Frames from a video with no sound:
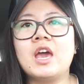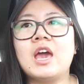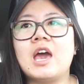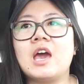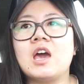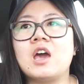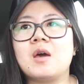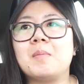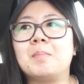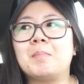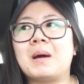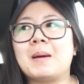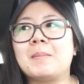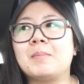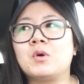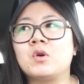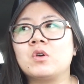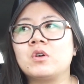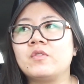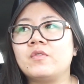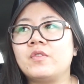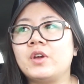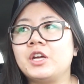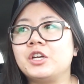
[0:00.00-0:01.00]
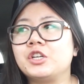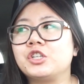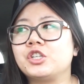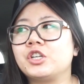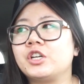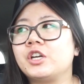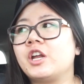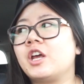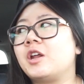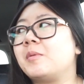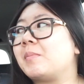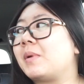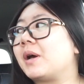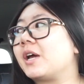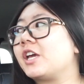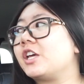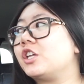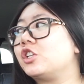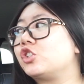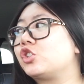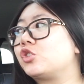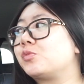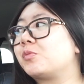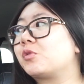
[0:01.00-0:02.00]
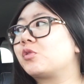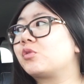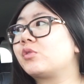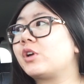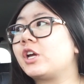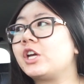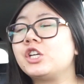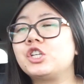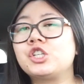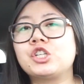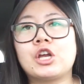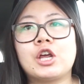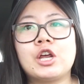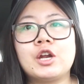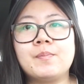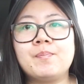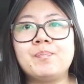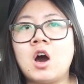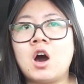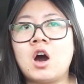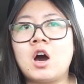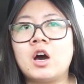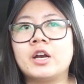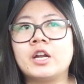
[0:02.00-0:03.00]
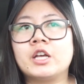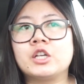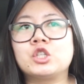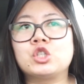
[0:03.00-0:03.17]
and my motivation and my inspiration on